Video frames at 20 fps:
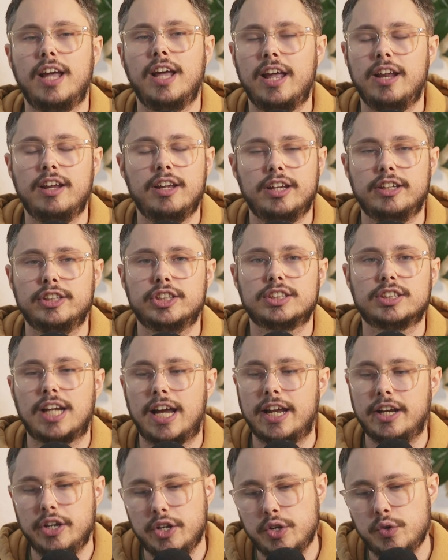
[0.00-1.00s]
and just
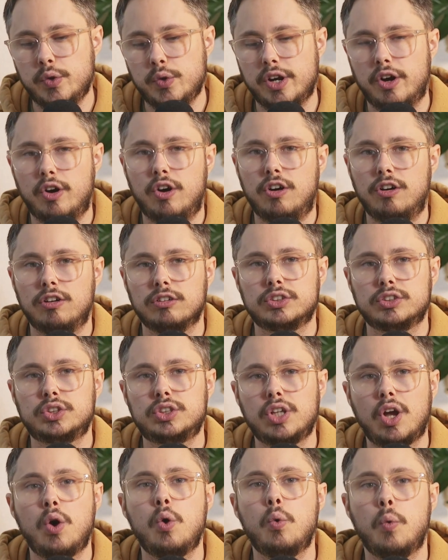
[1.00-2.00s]
I knew it all
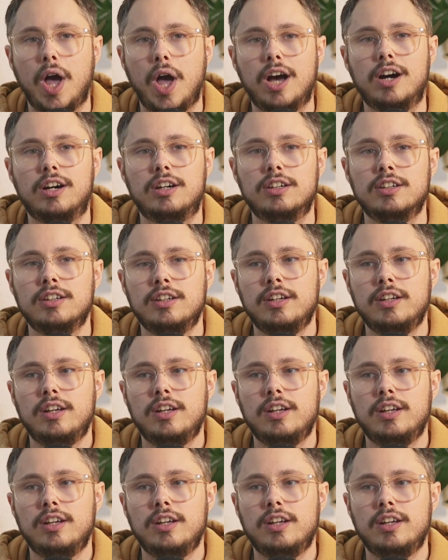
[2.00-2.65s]
so well.